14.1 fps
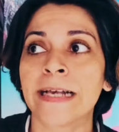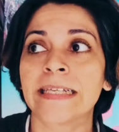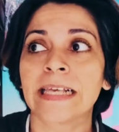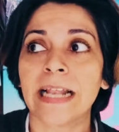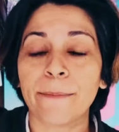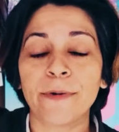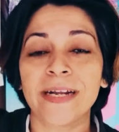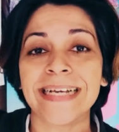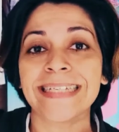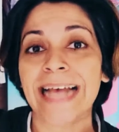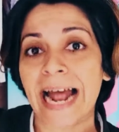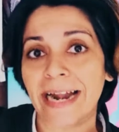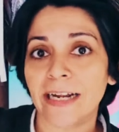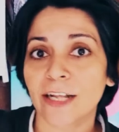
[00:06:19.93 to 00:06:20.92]

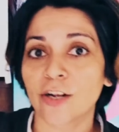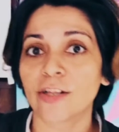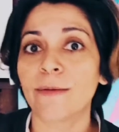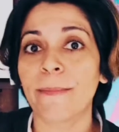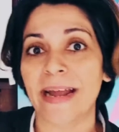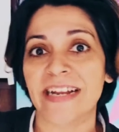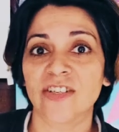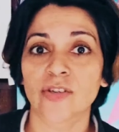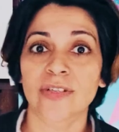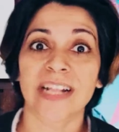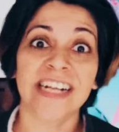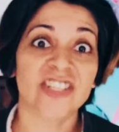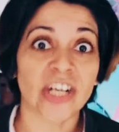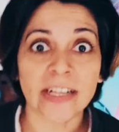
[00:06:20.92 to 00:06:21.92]
celebrity's handler or the manager
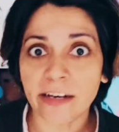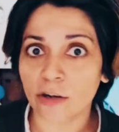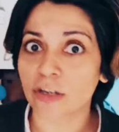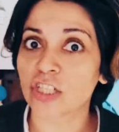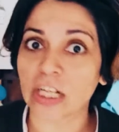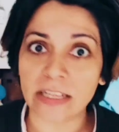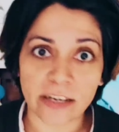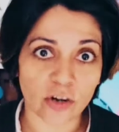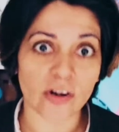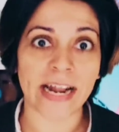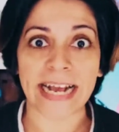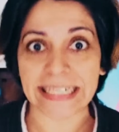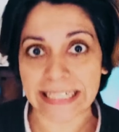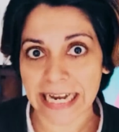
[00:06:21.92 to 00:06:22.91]
who's like, jaldi
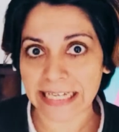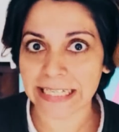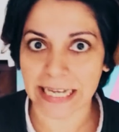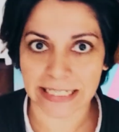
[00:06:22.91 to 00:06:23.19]
karo, next.